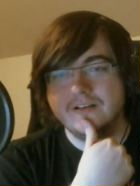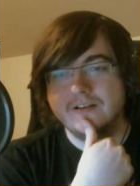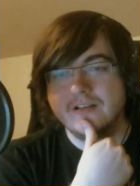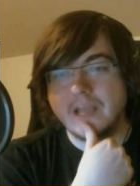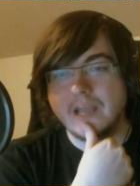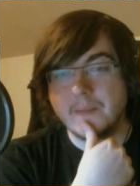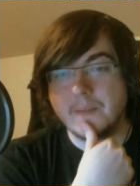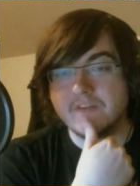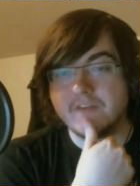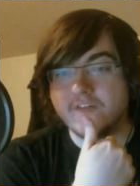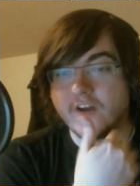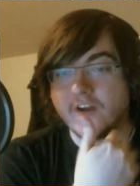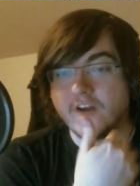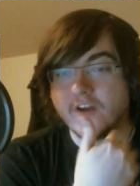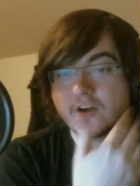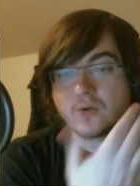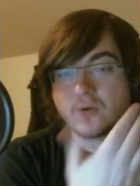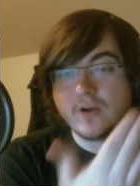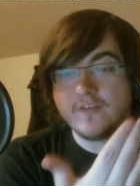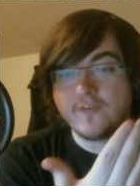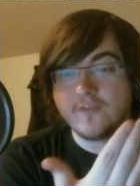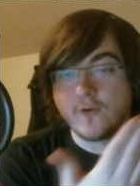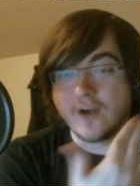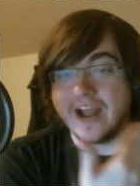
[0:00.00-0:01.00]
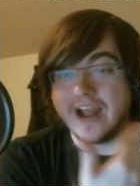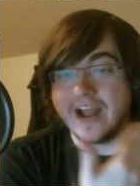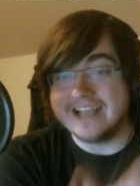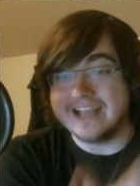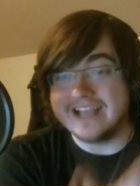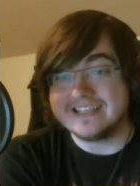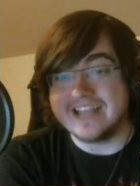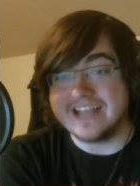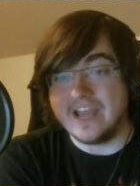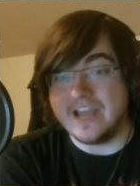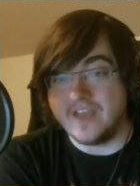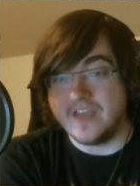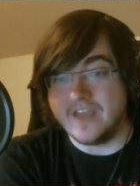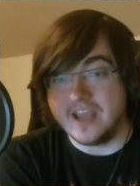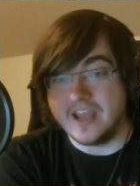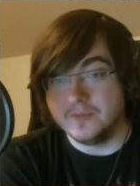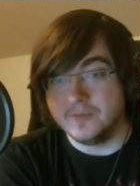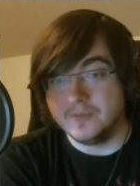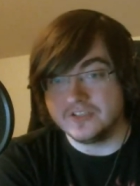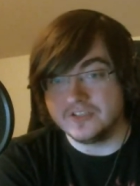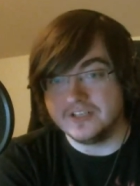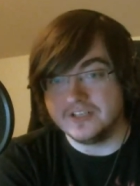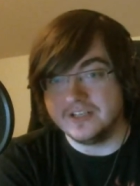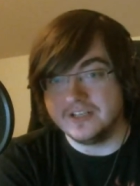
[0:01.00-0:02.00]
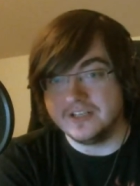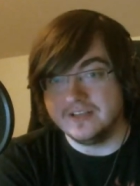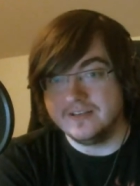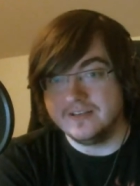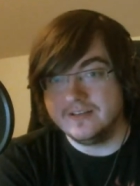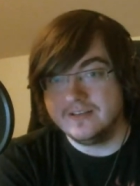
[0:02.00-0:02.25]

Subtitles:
I mean, Far Cry 4 has to have animals in it.